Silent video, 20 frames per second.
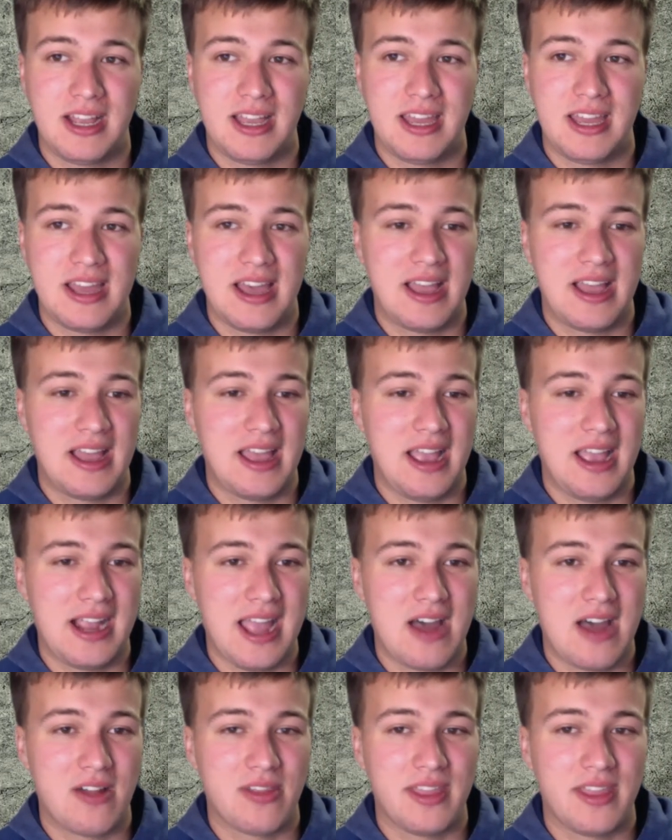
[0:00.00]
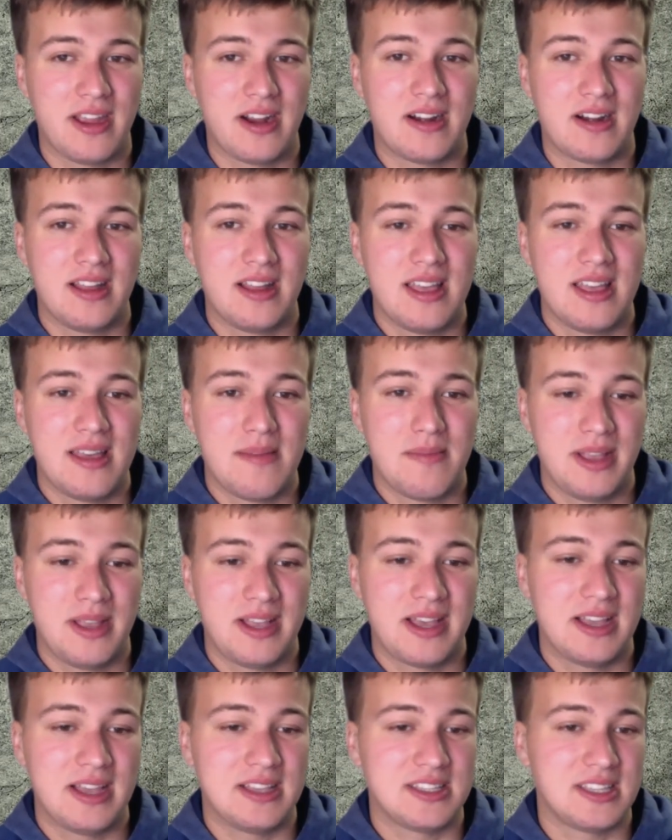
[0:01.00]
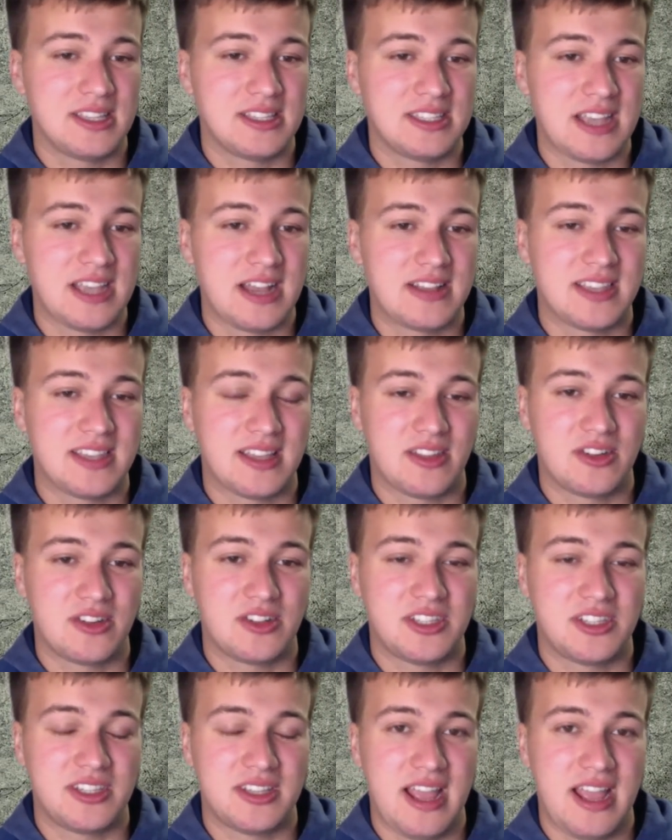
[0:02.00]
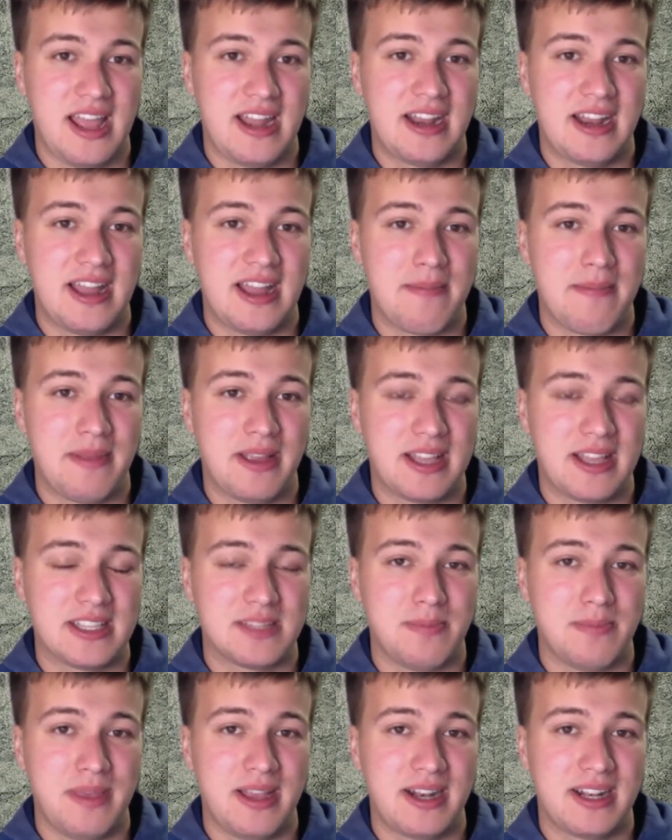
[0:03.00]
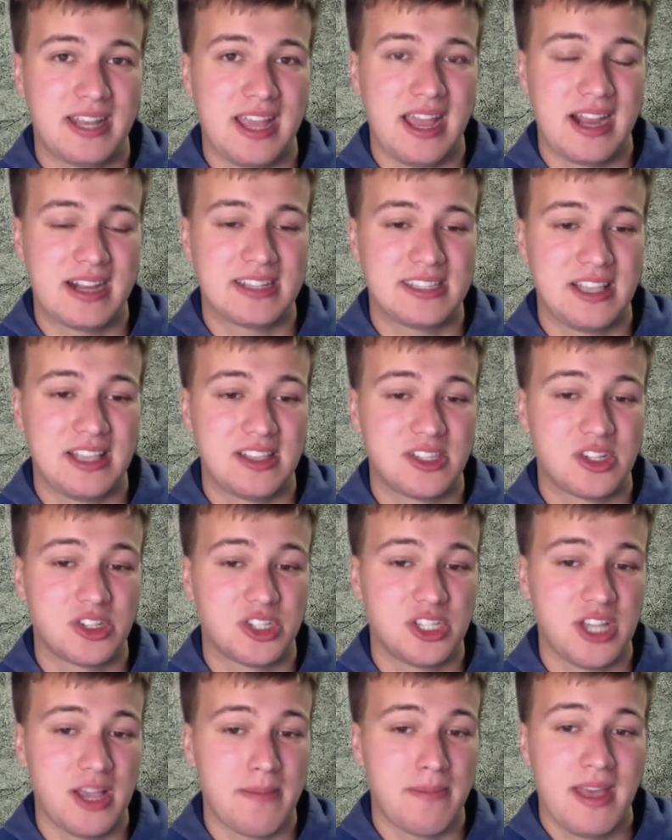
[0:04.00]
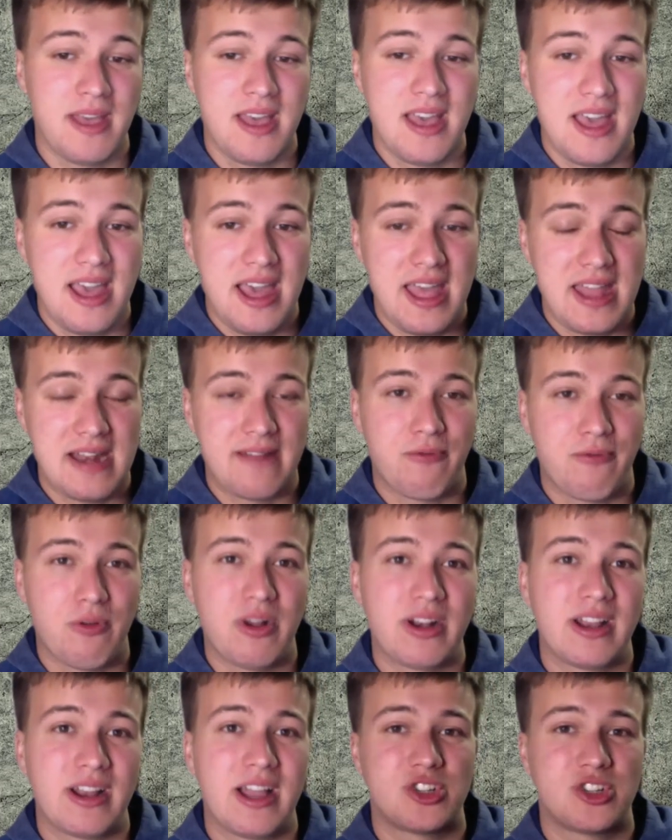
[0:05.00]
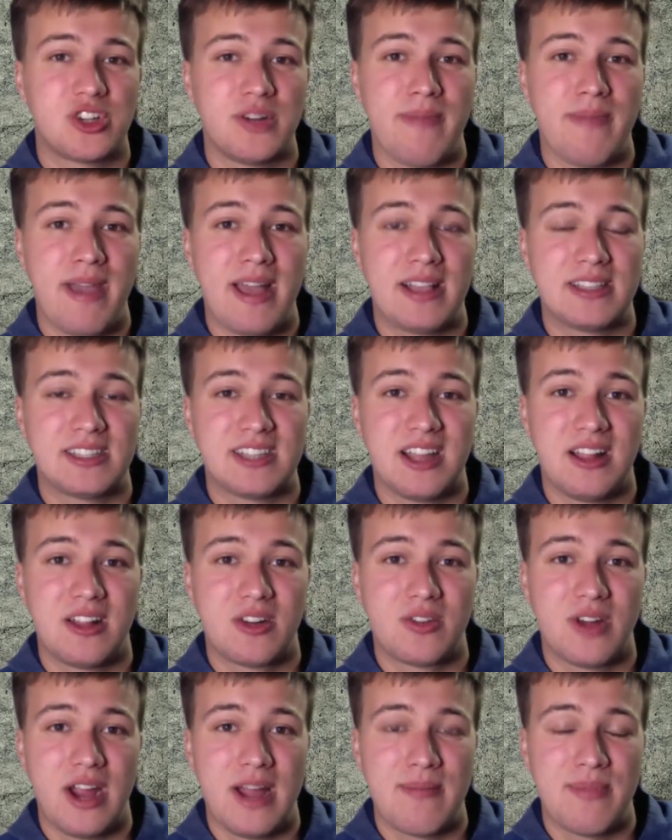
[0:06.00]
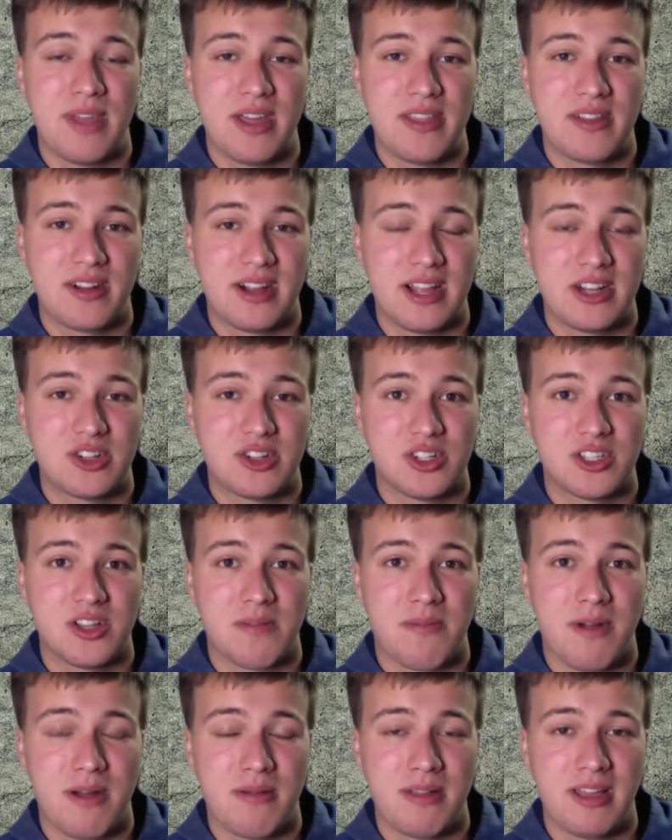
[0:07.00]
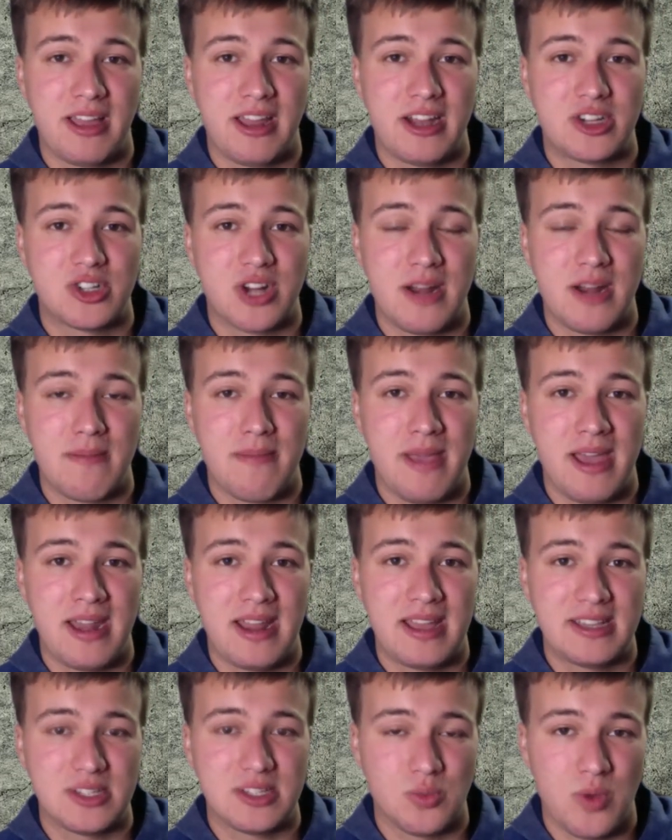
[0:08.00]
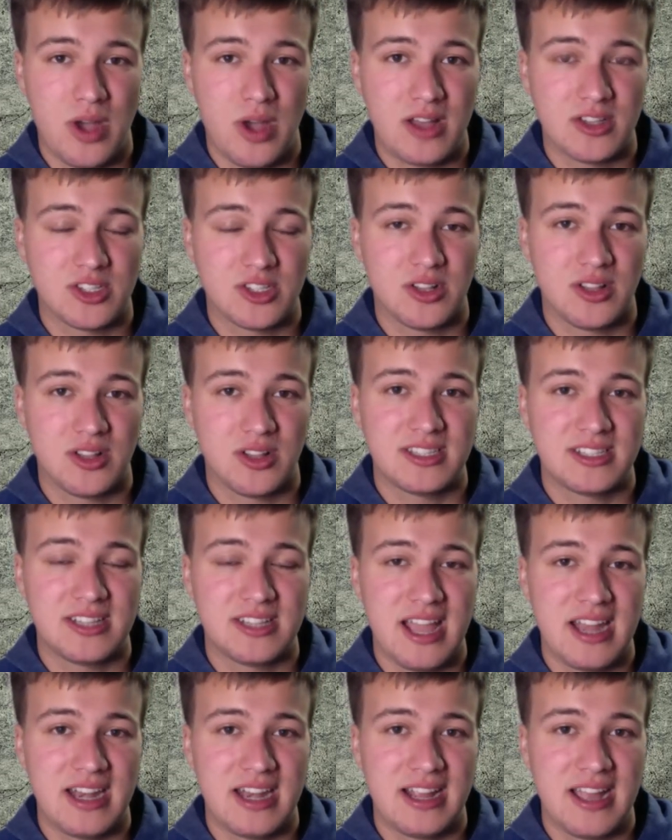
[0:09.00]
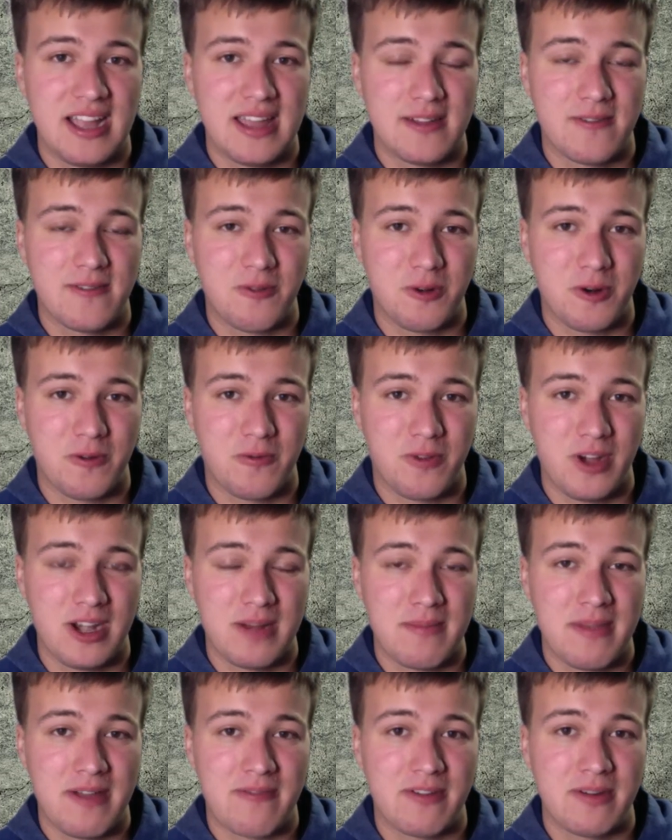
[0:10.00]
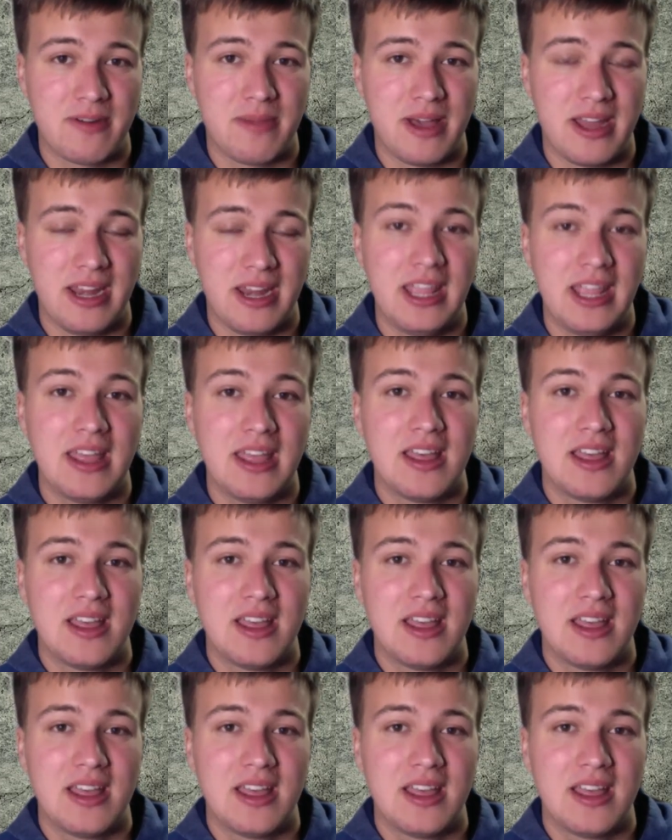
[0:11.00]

get an account there because it sounds like they're standing up against big tech censorship. And if one country bans Telegram, the other countries are probably going to try to ban it as well. So let's stand together for freedom, everybody,